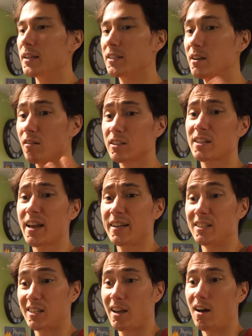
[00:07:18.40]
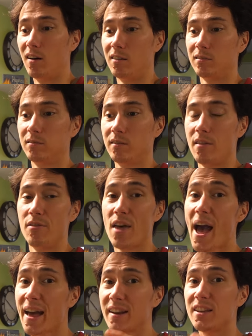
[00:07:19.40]
As near as I can tell,
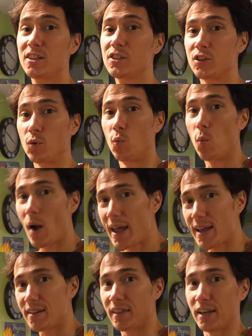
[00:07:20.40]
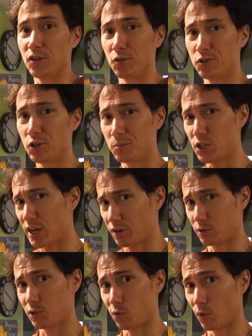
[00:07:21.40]
that is the way that YouTube
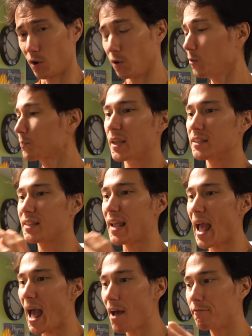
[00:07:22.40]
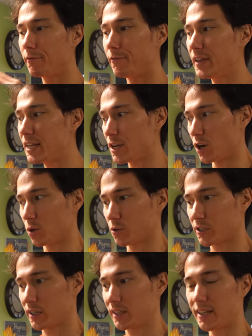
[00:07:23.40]
channels grow, is they have
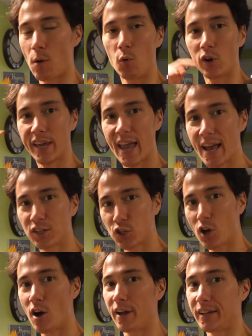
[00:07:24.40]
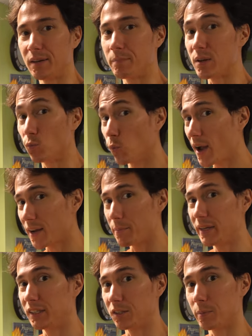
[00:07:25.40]
videos that will catch on and be
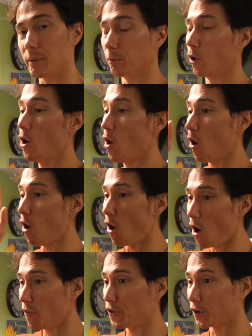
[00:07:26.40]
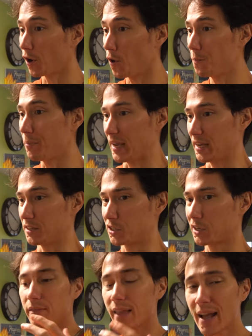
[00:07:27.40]
recommended to people on their
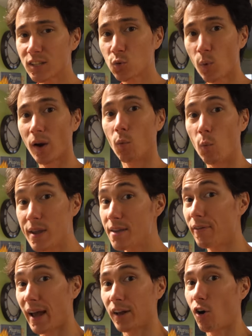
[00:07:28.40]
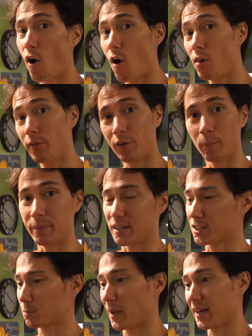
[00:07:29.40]
homepage. That's where we've had all of our
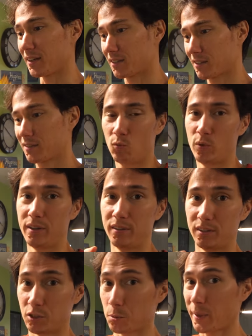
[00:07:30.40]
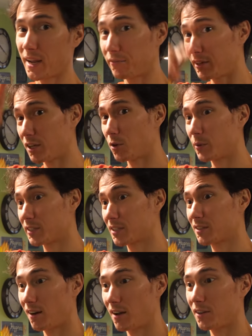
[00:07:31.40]
big spikes. When the Japan video
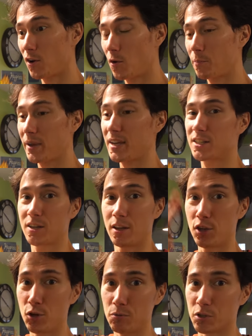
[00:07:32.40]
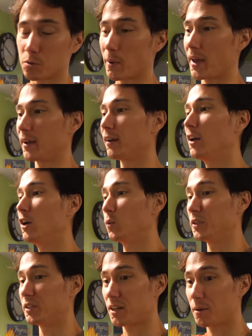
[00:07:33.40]
was on the homepage, huge spike.
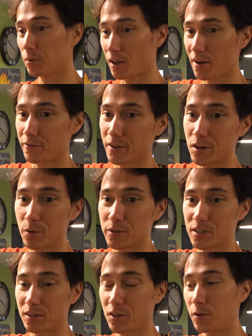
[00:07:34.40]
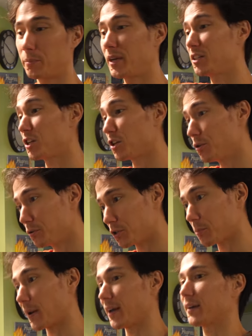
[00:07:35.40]
When the Timberline video was on the homepage, huge
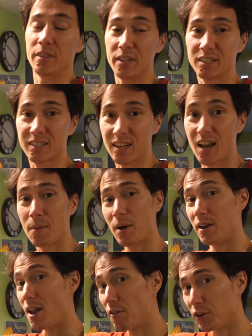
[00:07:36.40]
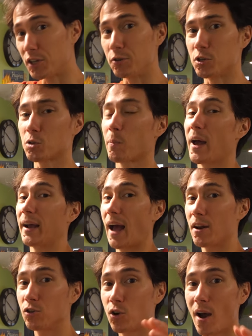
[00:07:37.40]
spike. This time, another huge spike.
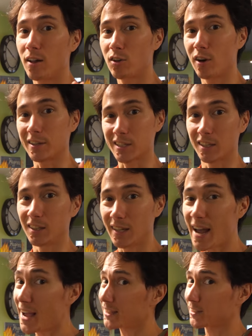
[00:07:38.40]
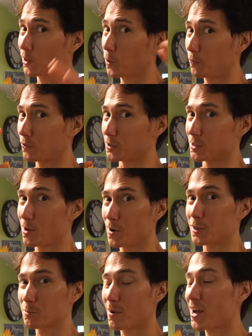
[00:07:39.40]
I don't know how long it's gonna last. I hope for as
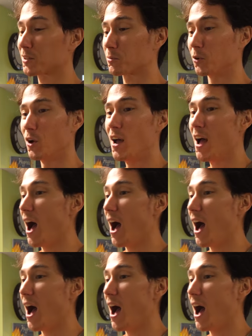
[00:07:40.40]
long as possible.